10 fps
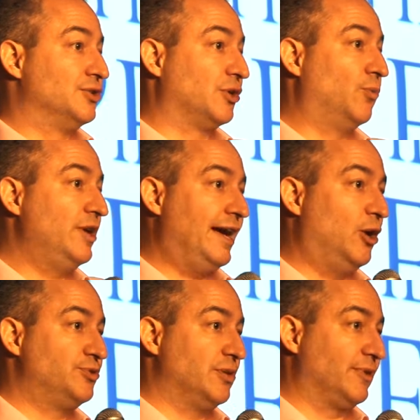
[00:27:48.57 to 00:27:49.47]
And so
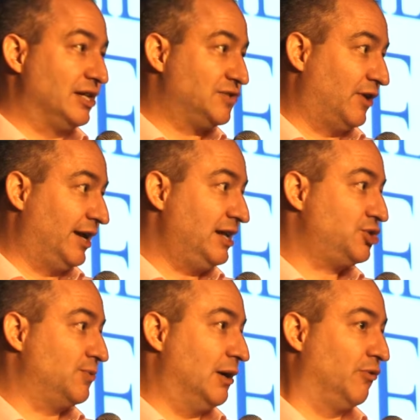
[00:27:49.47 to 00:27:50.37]
we helped him get his
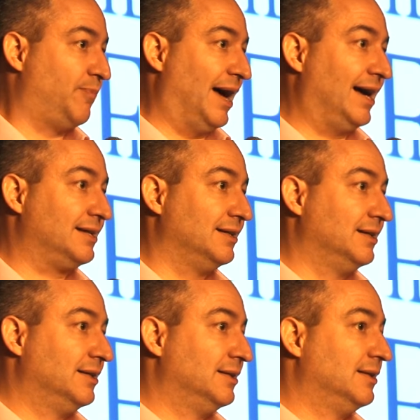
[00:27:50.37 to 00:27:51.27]
financial health back